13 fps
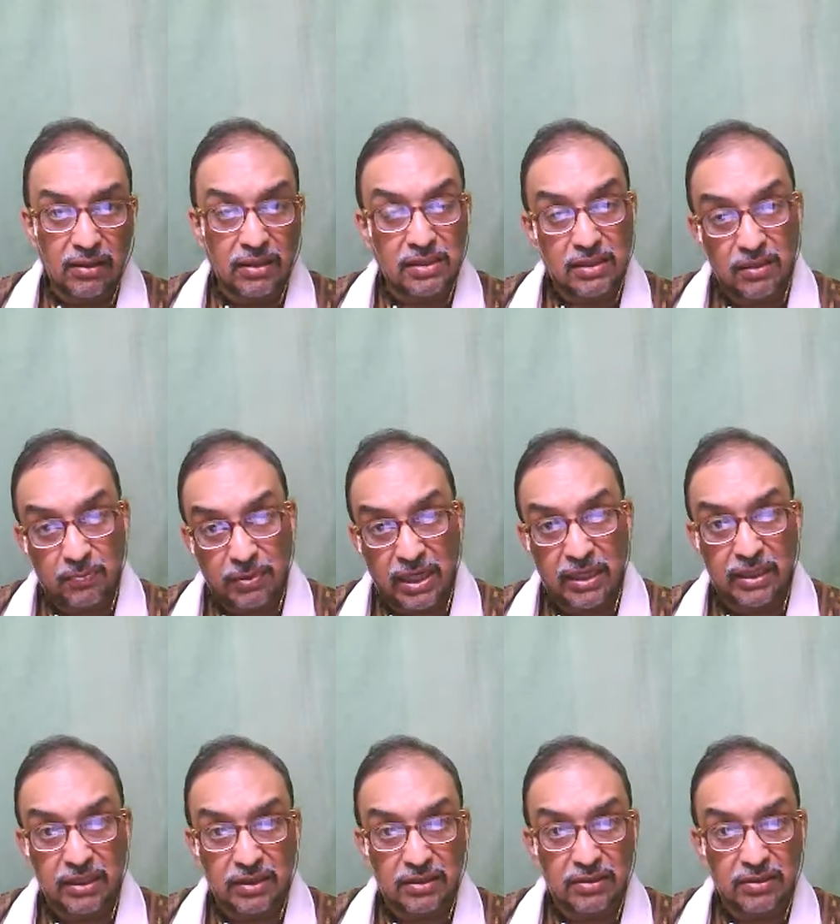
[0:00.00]
A
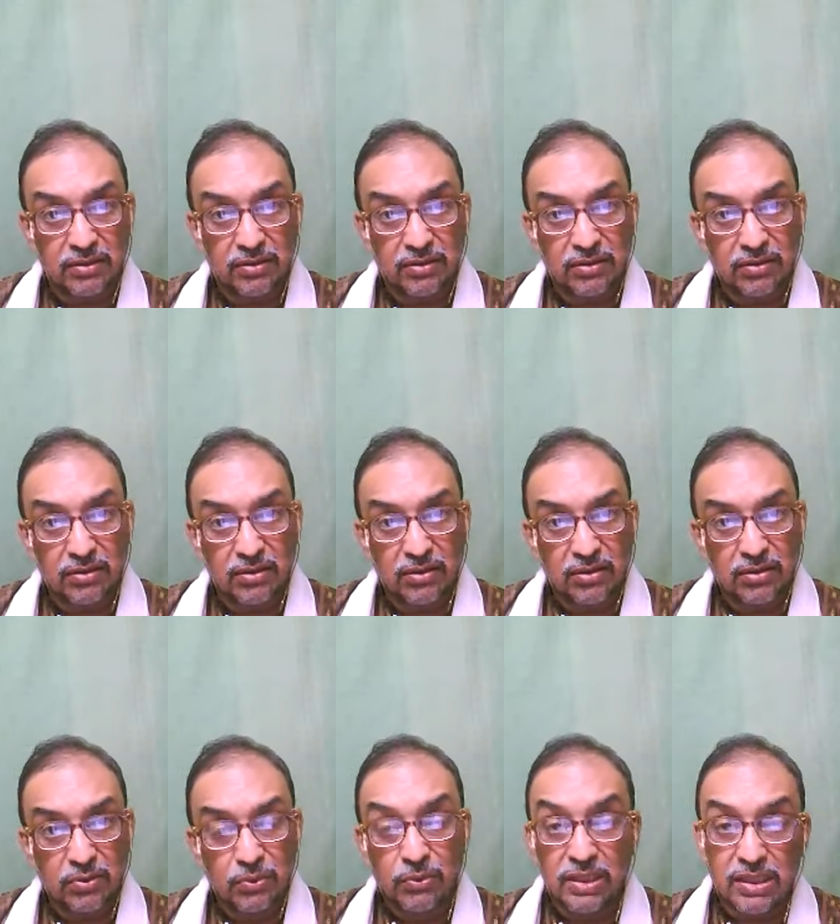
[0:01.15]
supplier
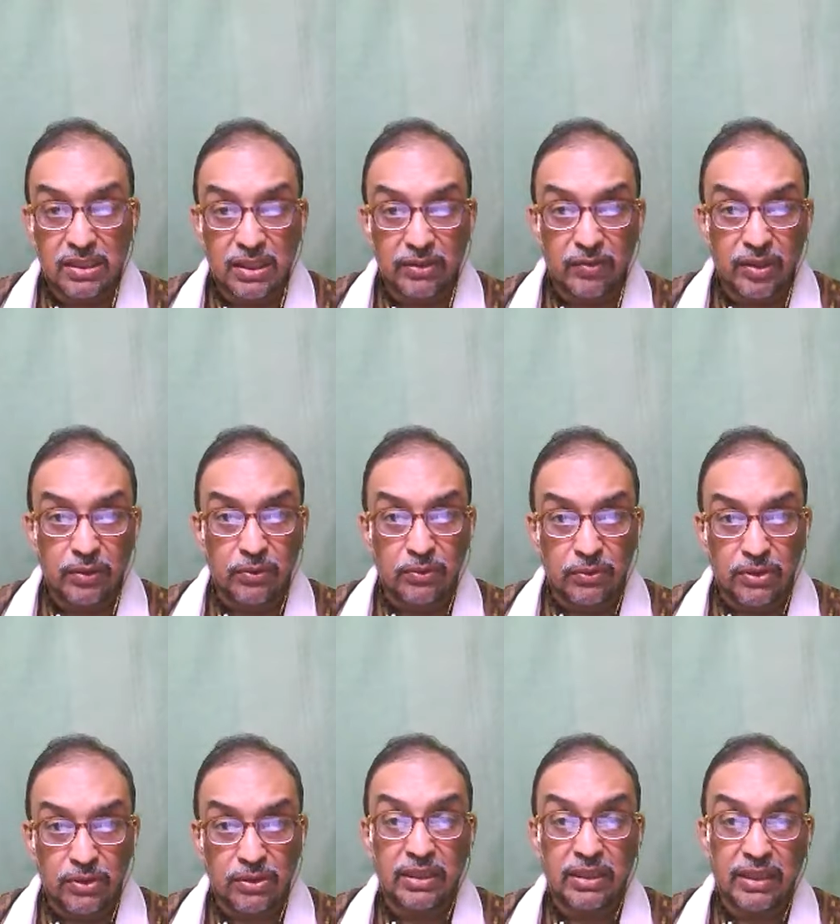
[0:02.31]
who is giving you
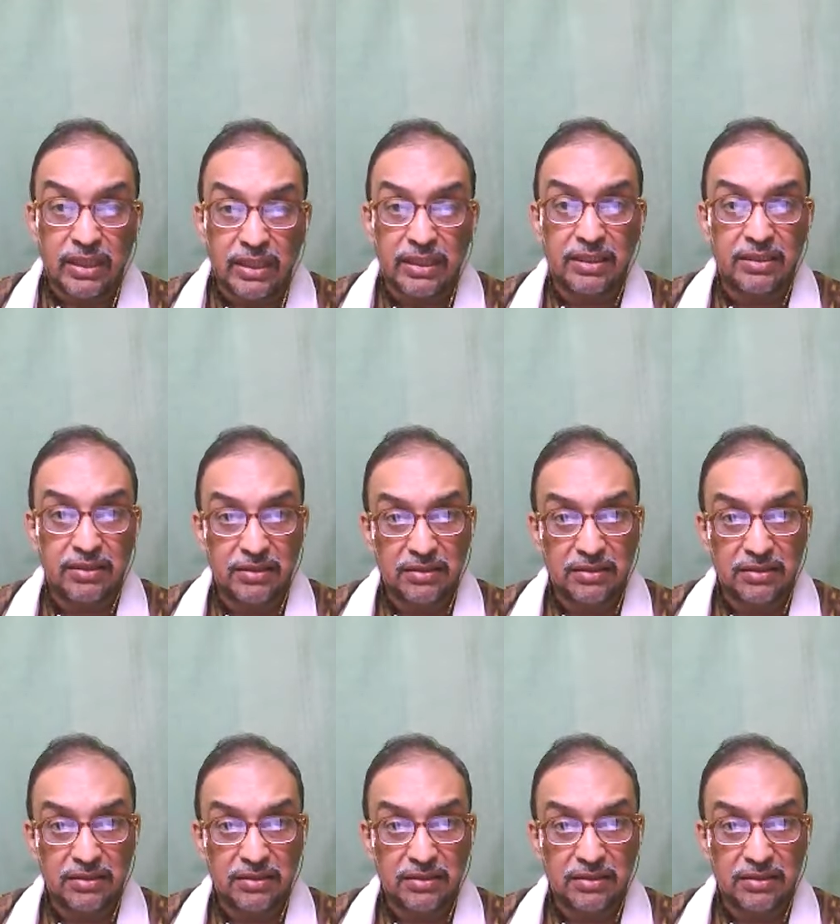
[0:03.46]
goods on credit